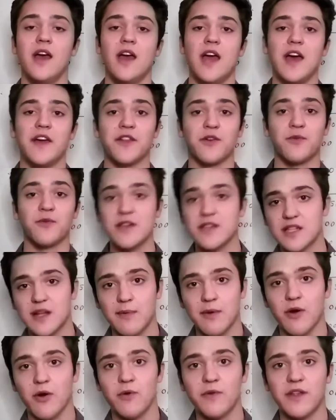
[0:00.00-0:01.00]
And the reason
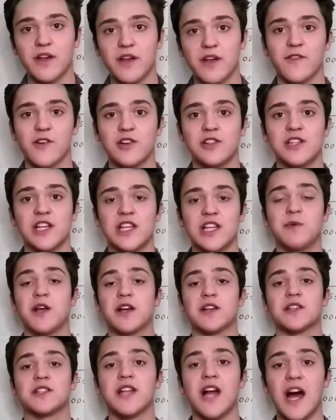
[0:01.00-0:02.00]
I'm going there first is
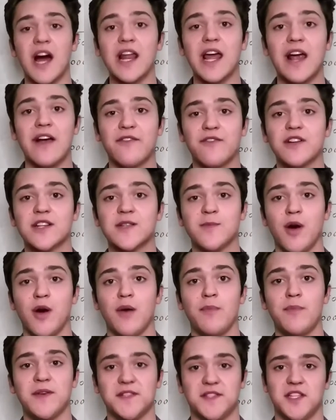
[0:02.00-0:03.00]
because not every small
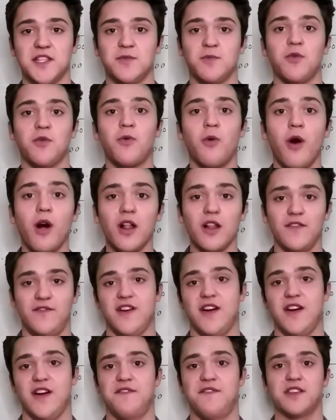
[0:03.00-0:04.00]
business will
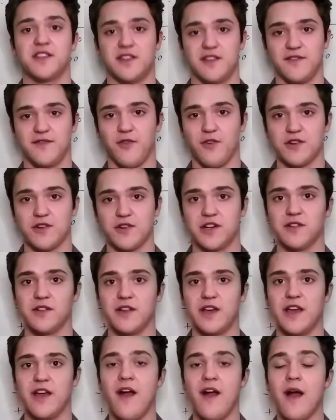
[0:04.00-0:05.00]
qualify for this,
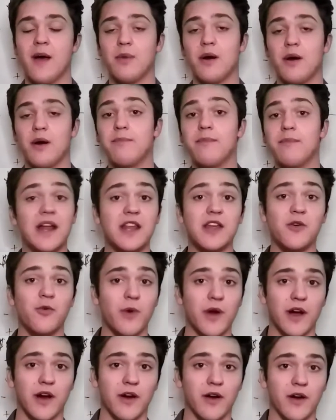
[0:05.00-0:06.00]
unfortunately, but many
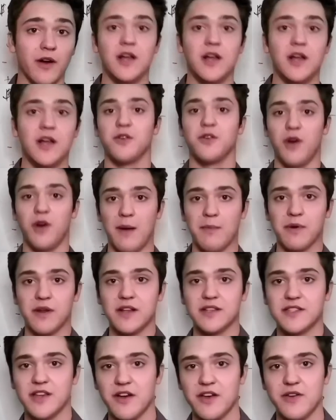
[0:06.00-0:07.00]
will. So I'm going
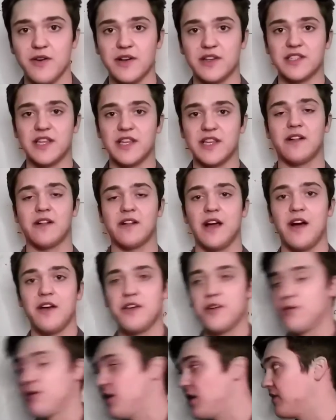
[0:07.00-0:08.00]
to tell you exactly how
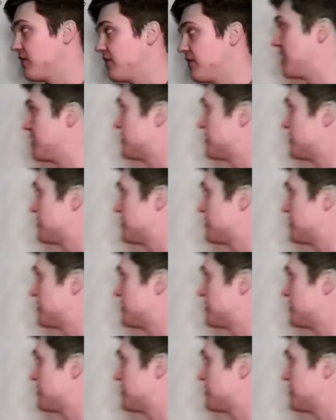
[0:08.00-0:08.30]
you qualify.